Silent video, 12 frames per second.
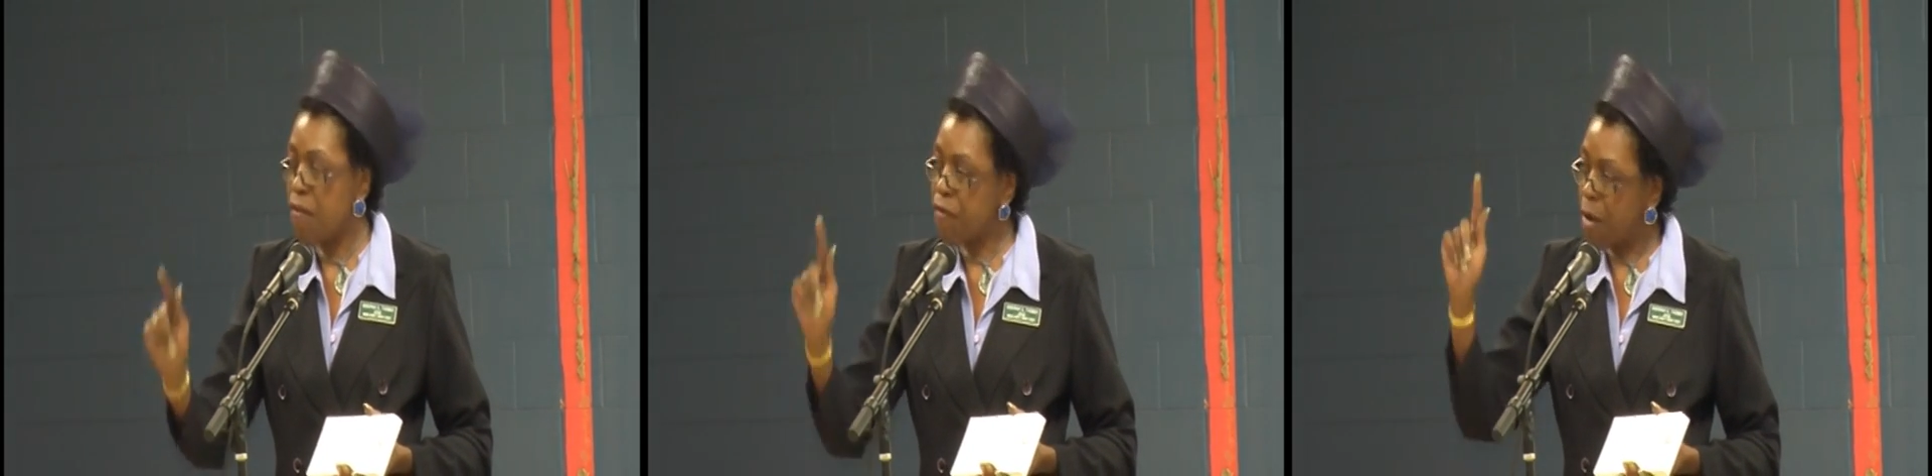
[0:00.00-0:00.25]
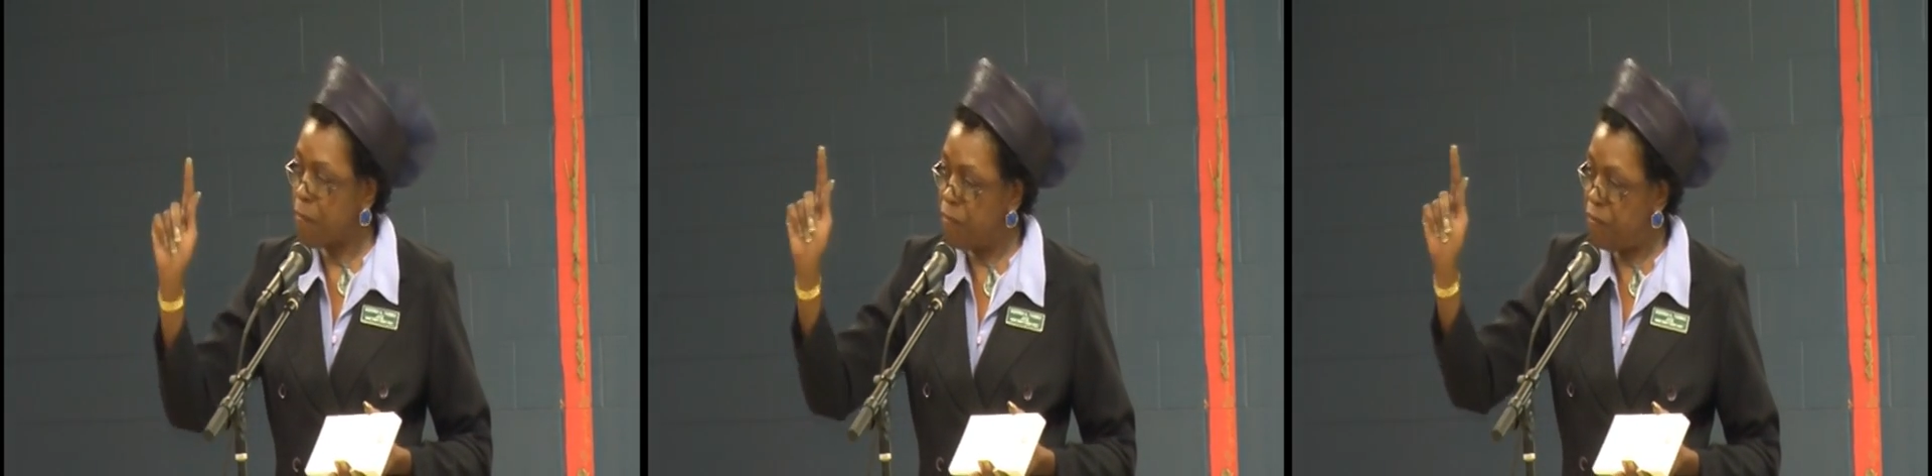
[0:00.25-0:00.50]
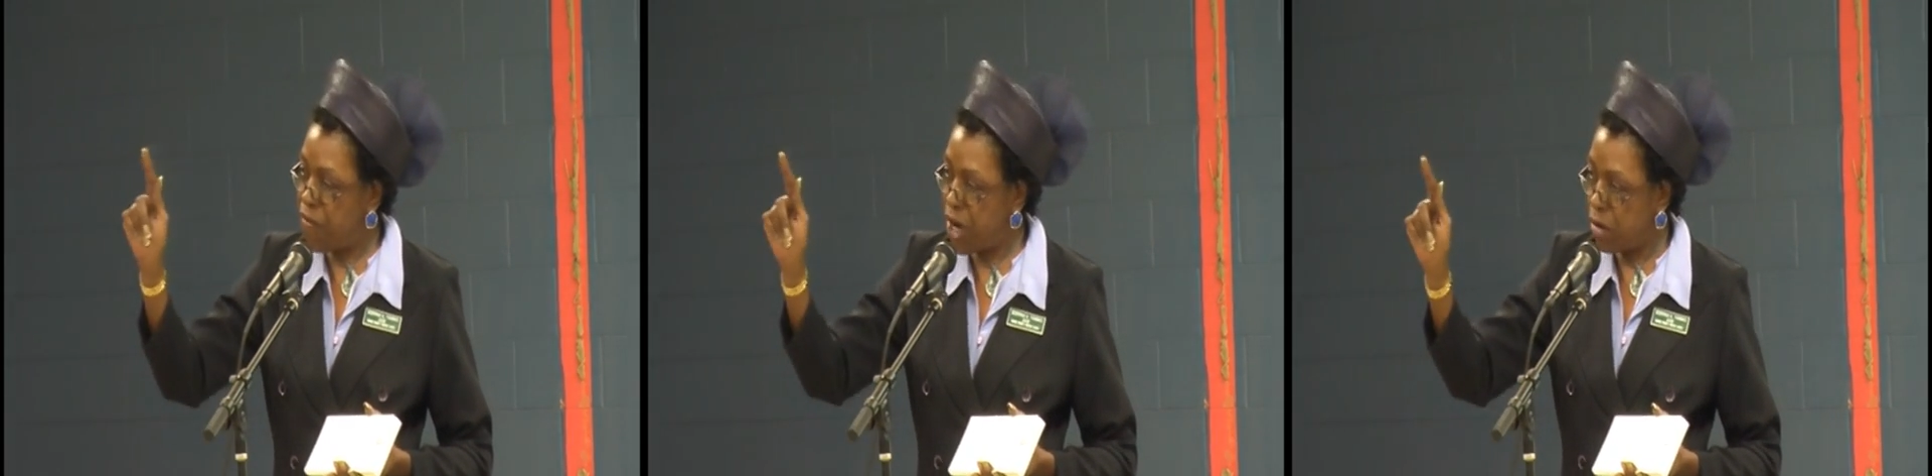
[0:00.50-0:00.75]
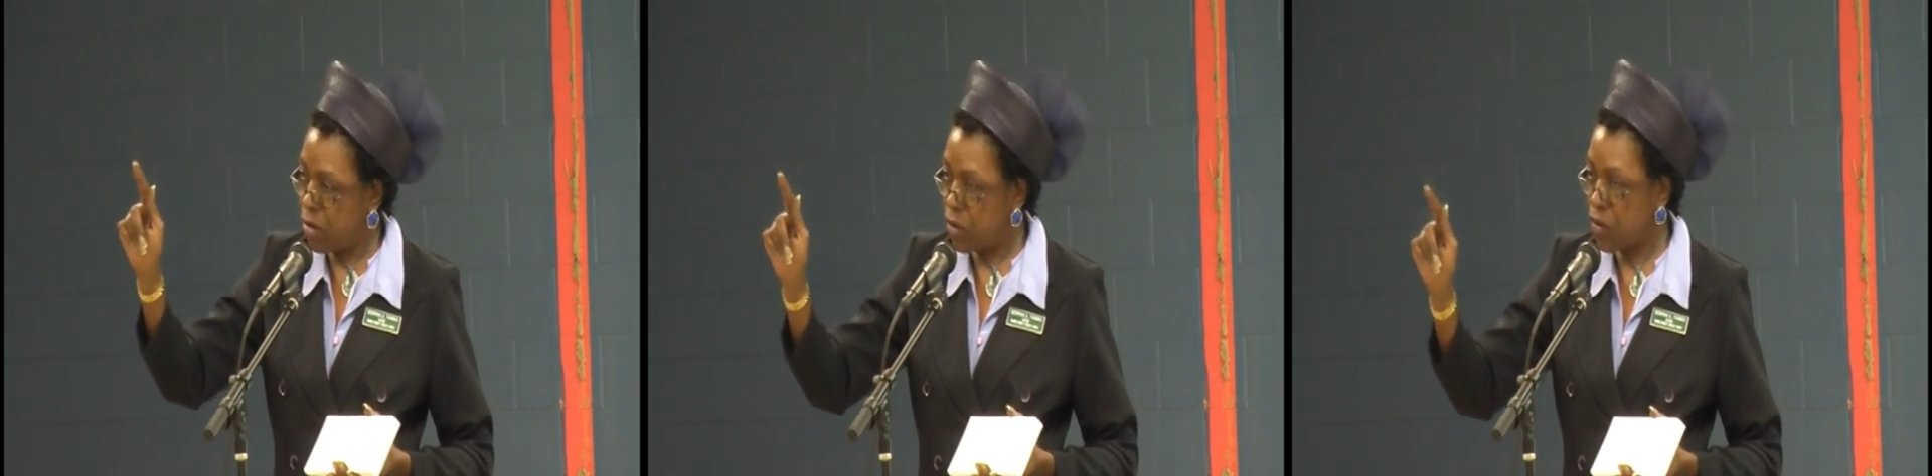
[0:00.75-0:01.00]
from
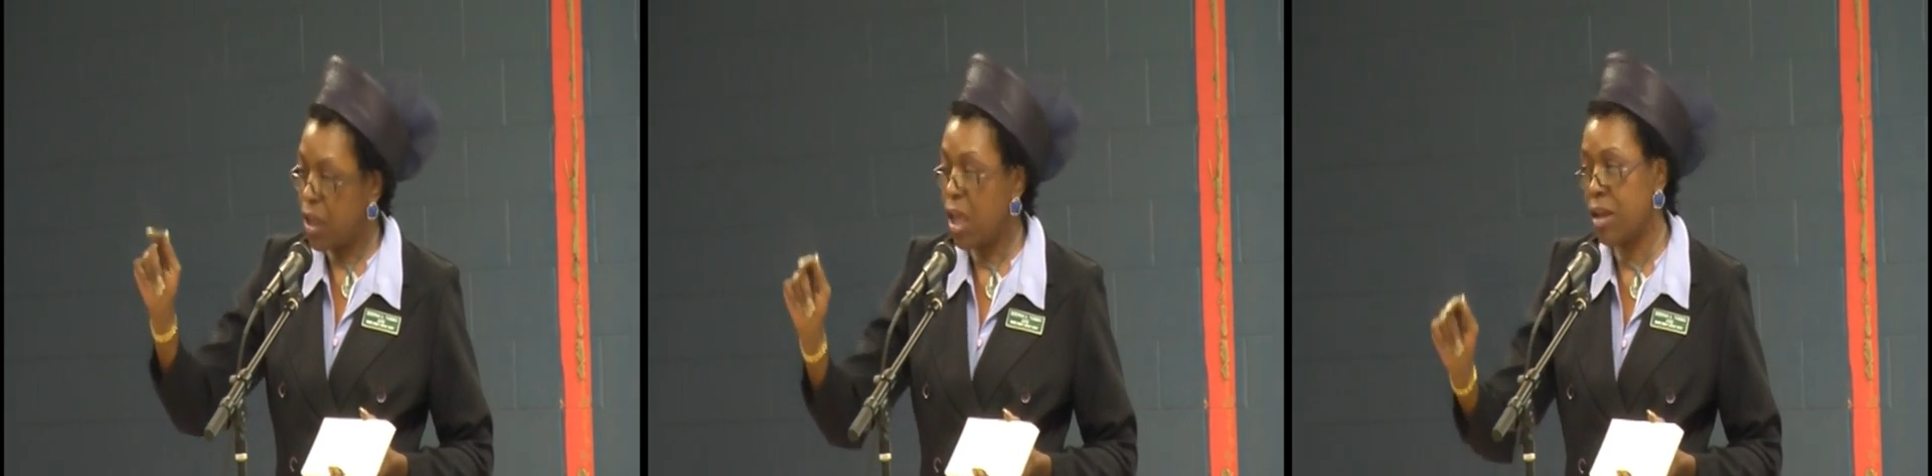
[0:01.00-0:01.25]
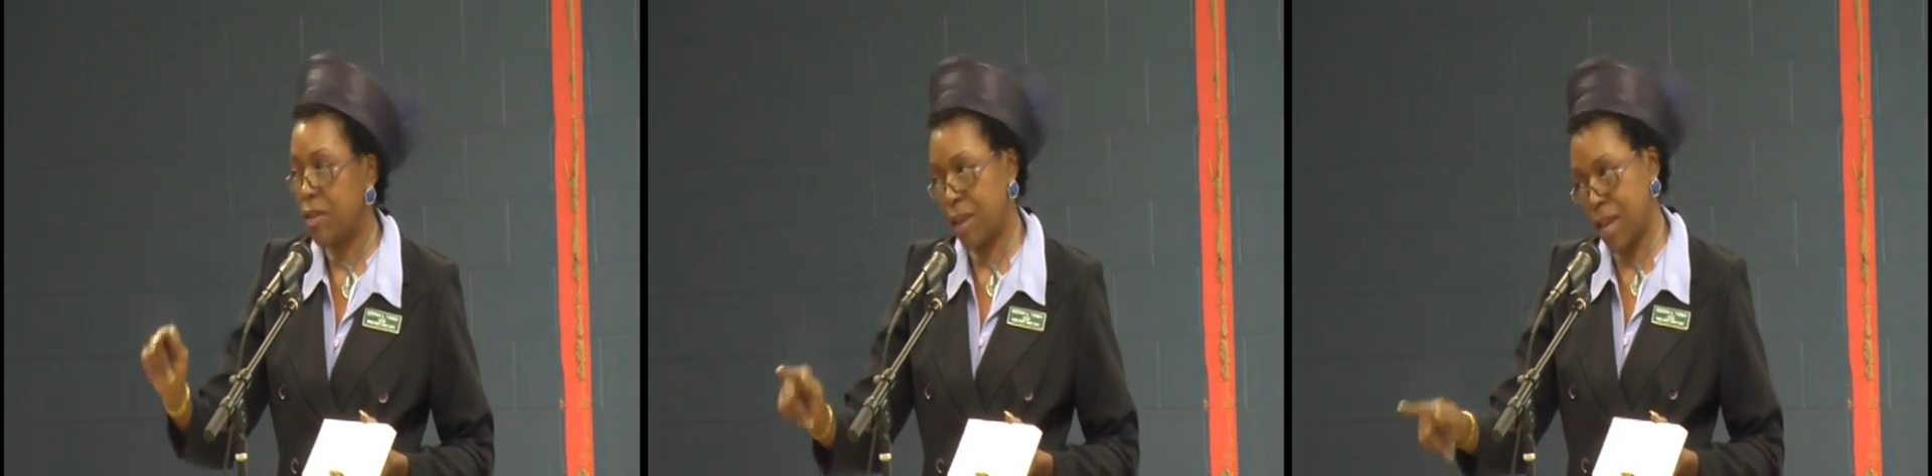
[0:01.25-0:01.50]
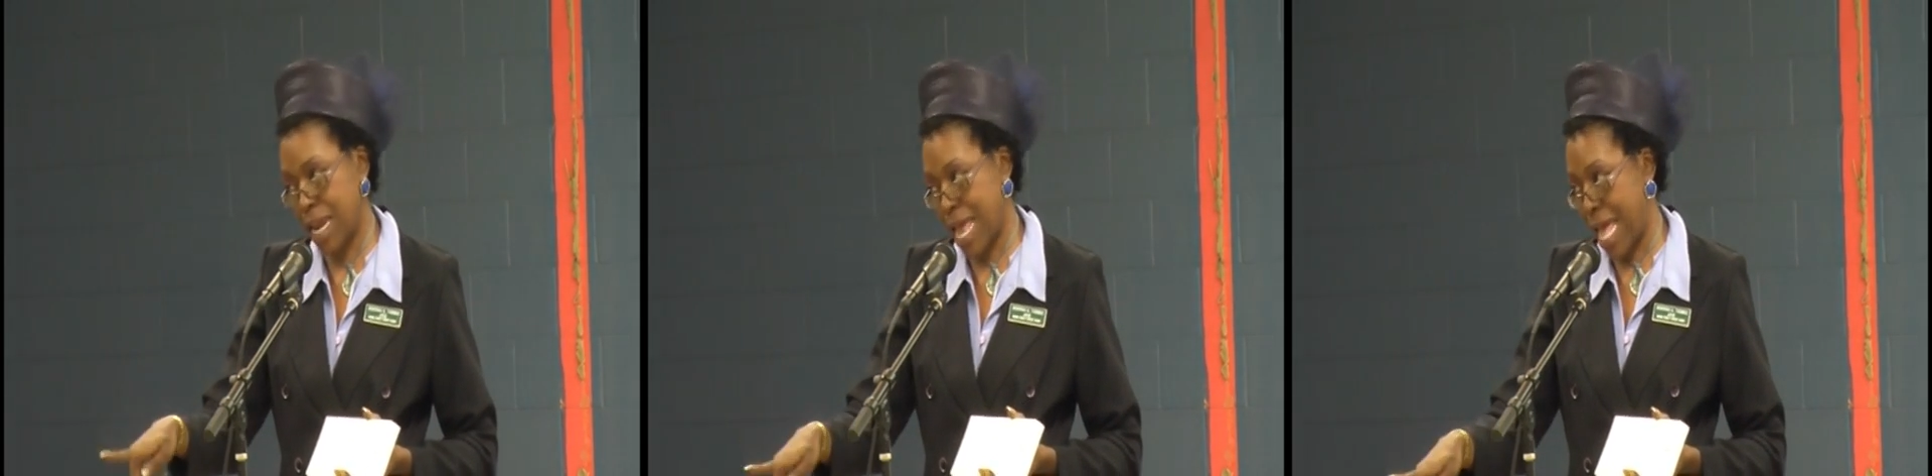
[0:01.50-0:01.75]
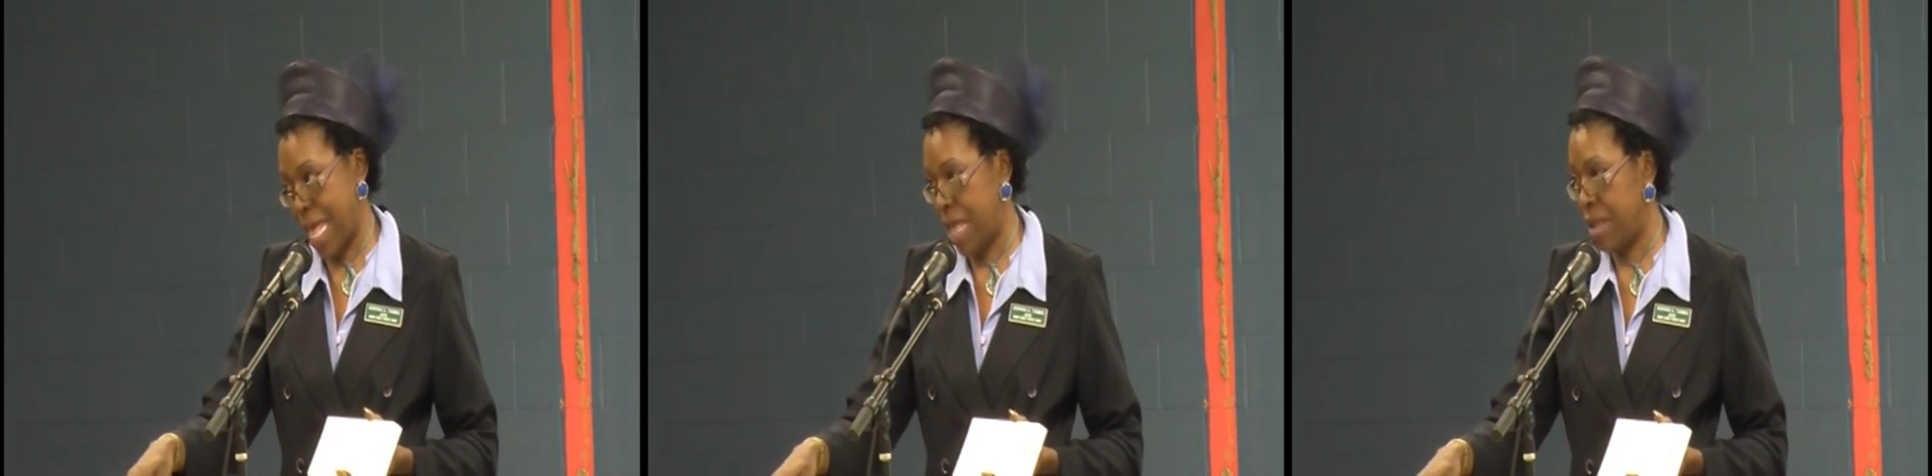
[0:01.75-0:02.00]
first to
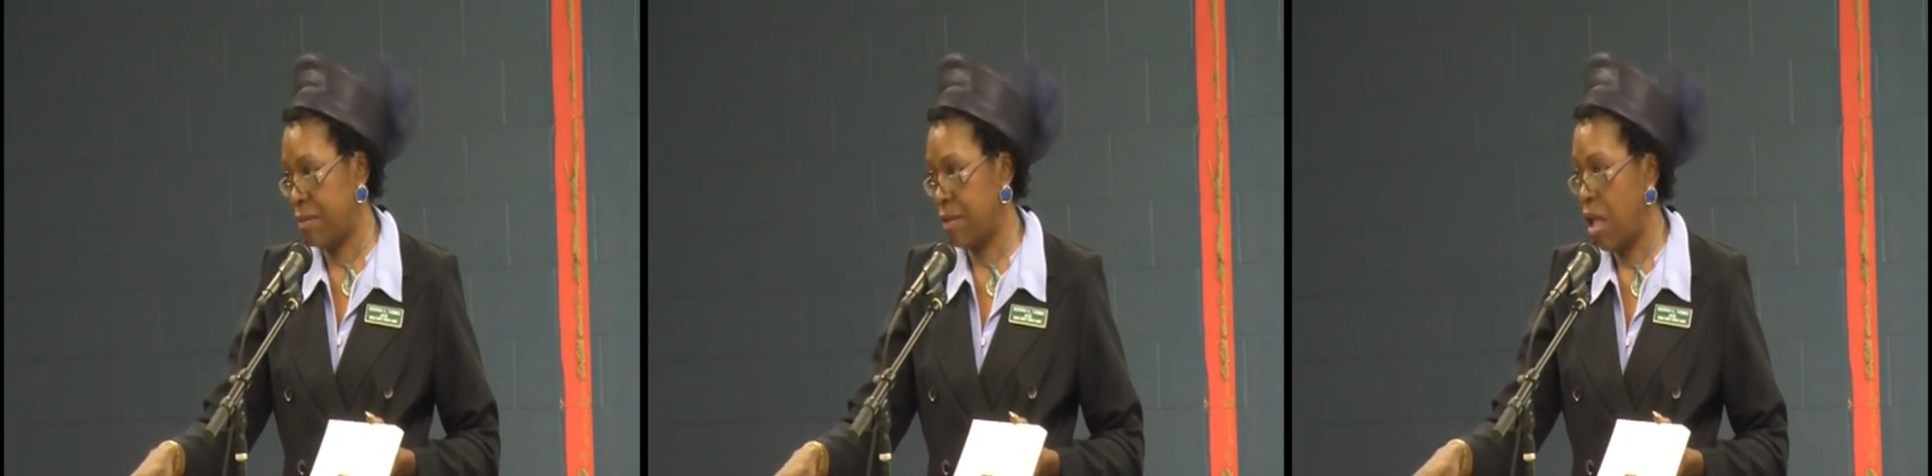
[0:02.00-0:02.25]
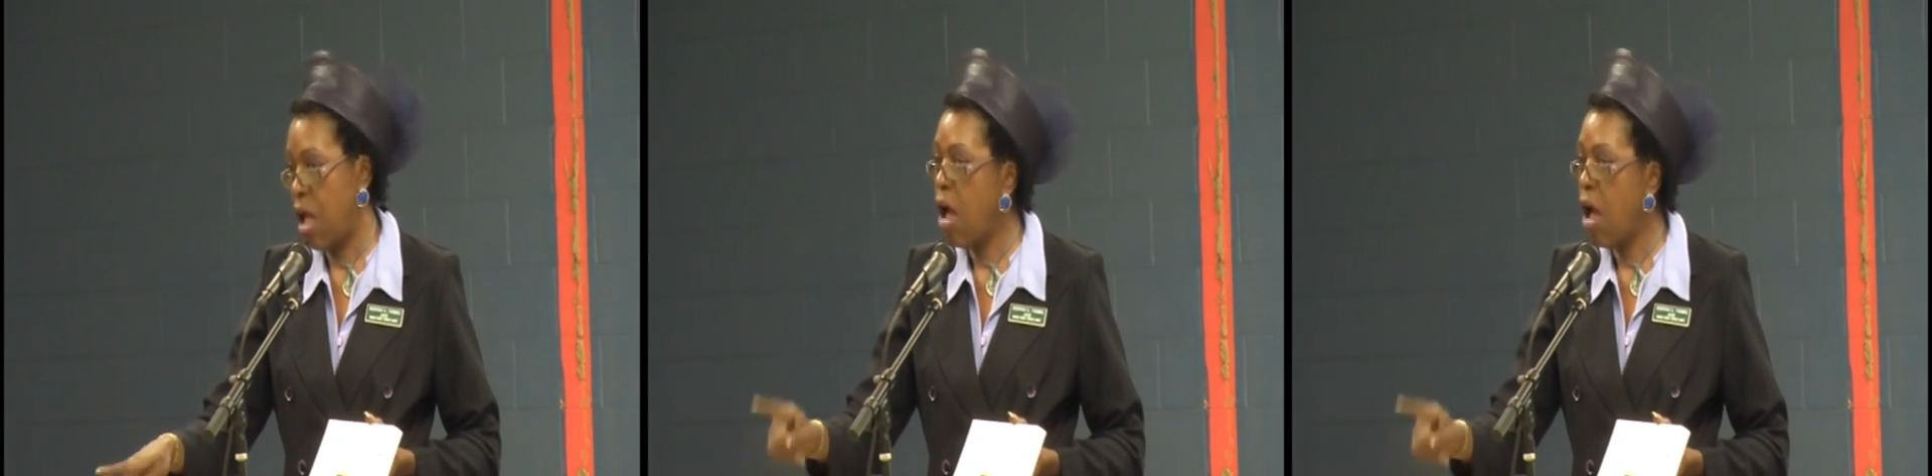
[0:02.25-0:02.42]
last.